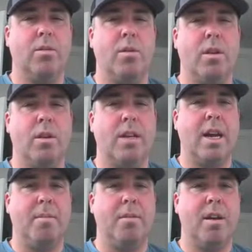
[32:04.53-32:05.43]
he's one of the
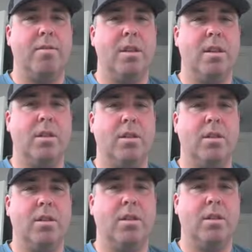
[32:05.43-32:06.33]
top
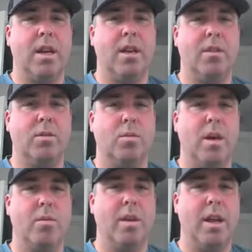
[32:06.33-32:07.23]
lefties in the state as
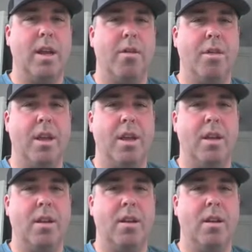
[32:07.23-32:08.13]
well when
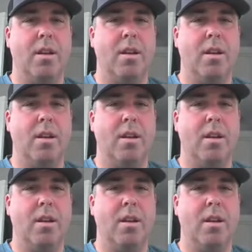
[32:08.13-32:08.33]
healthy, and